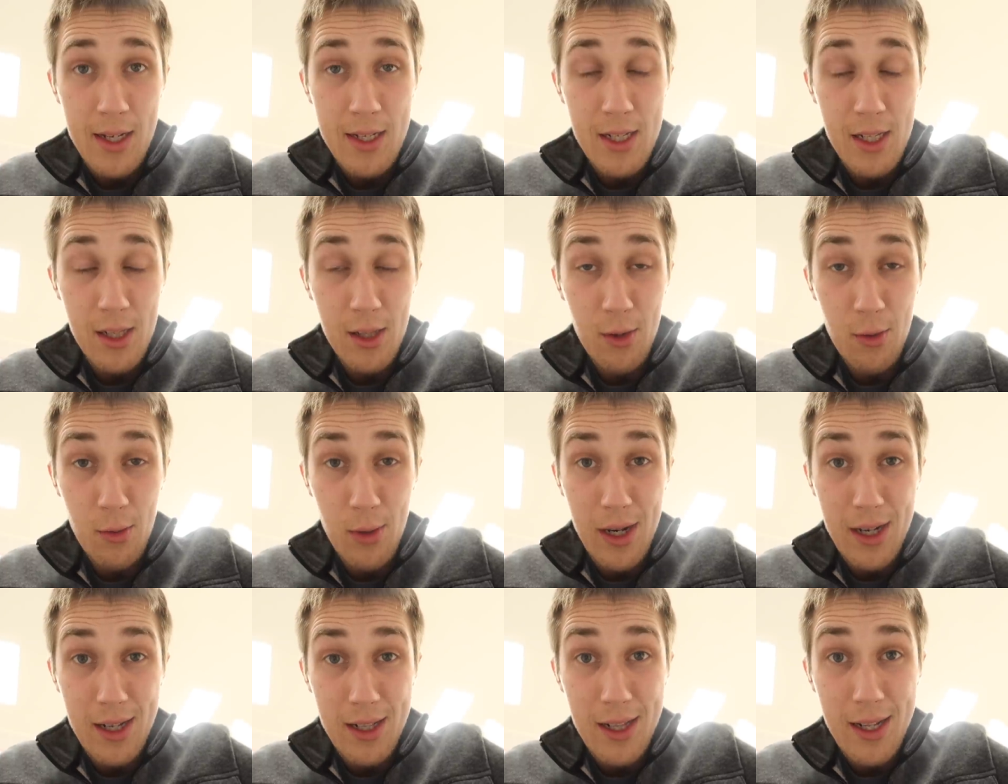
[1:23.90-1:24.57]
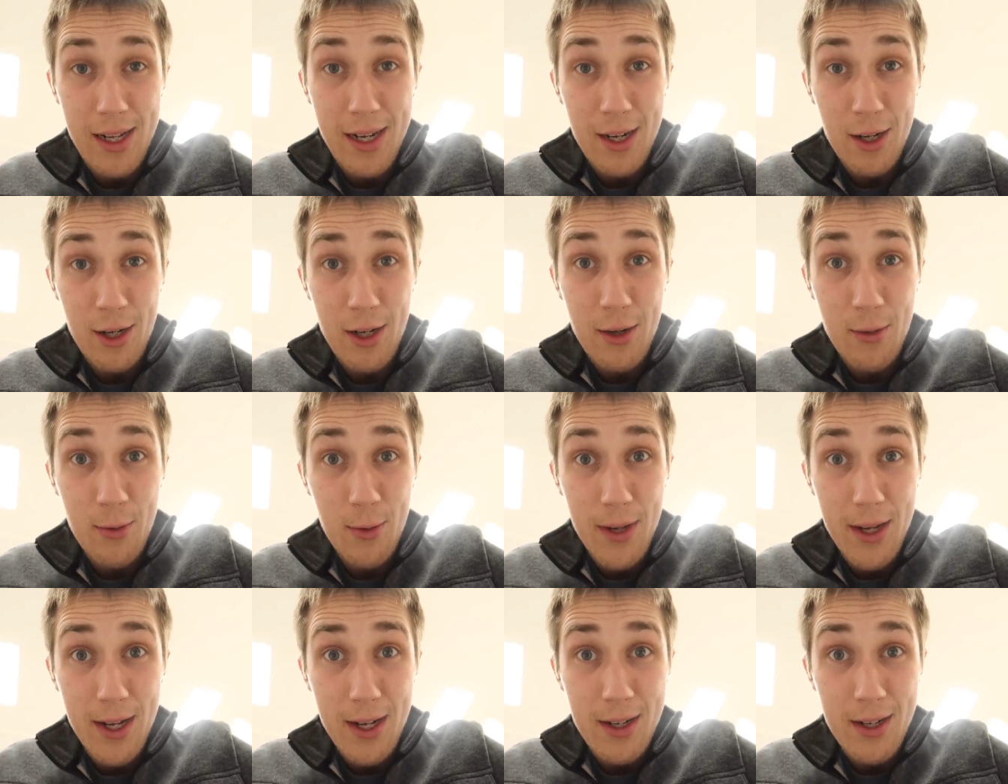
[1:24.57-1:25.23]
It's a little while later
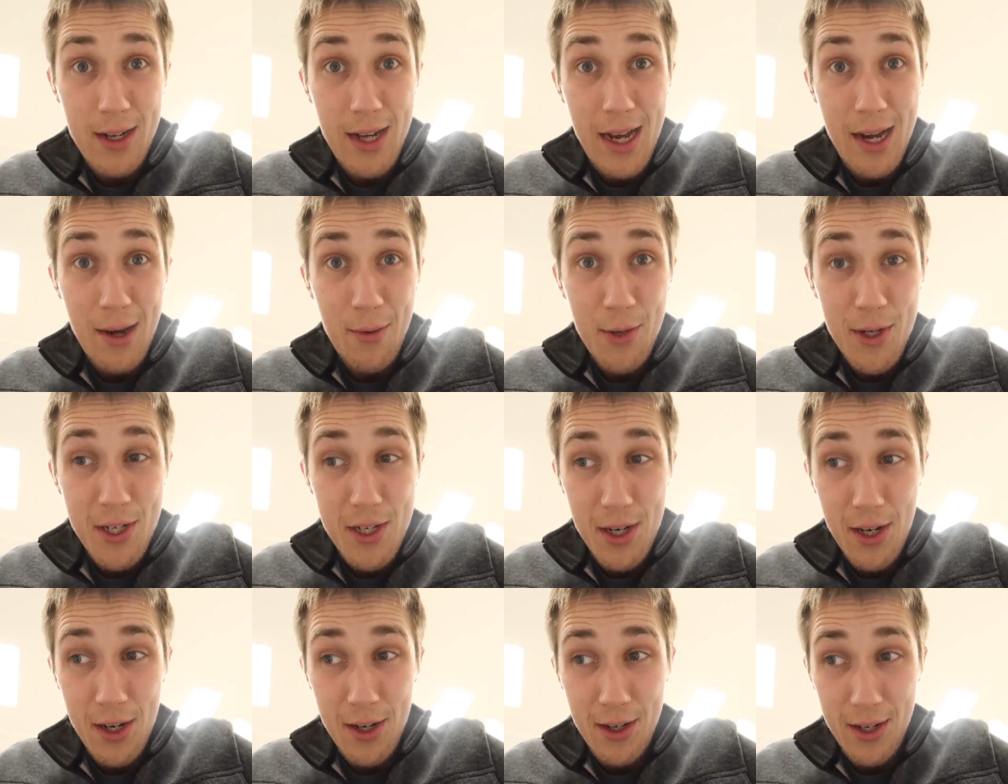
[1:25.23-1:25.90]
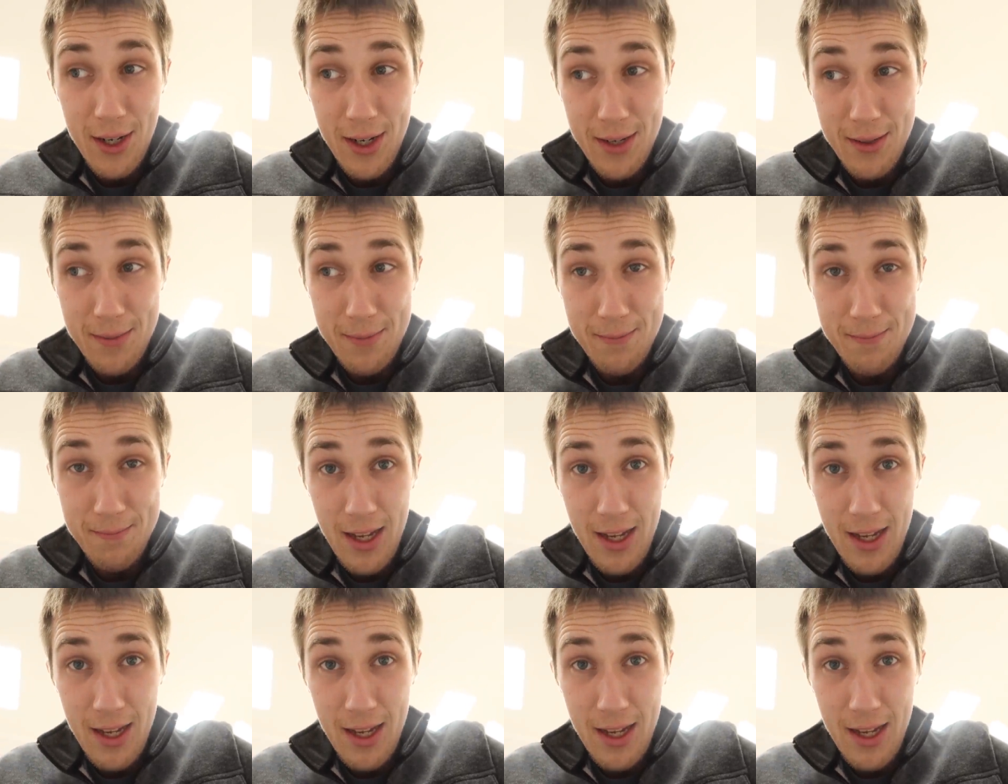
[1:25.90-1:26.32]
and we are now at Target.